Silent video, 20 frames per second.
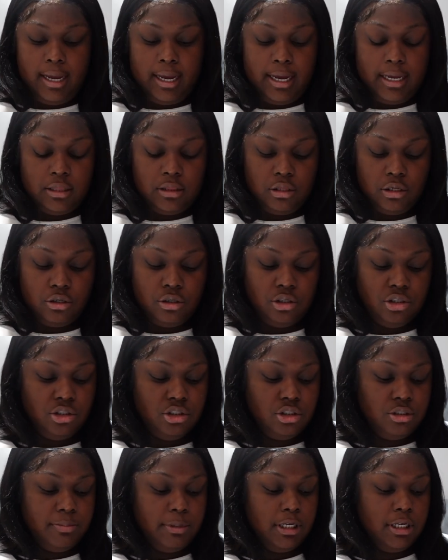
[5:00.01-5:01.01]
Got
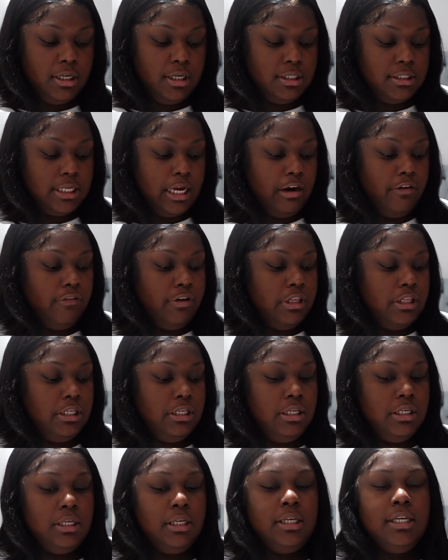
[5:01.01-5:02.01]
those because I
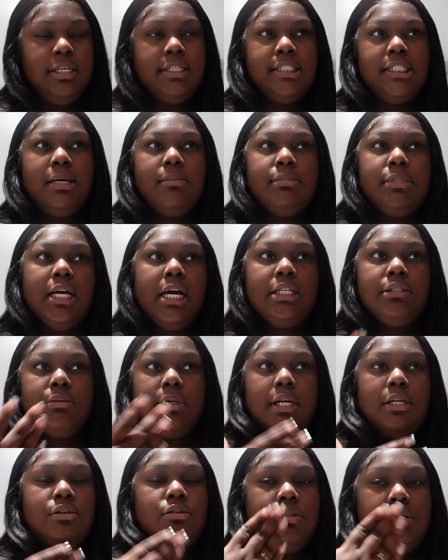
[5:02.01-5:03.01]
really, sometimes
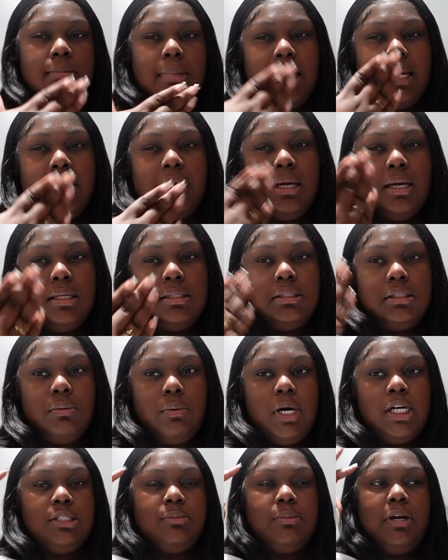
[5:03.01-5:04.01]
when I use my hands to
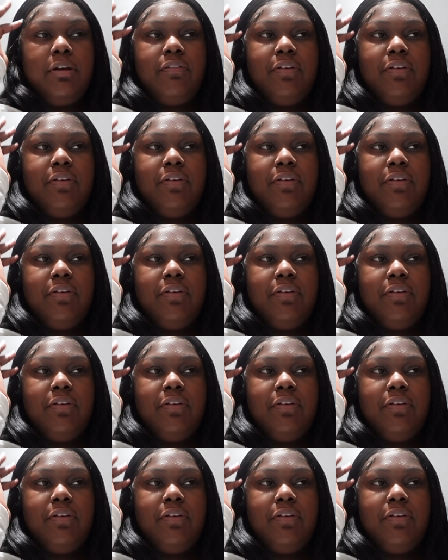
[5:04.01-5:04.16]
wash my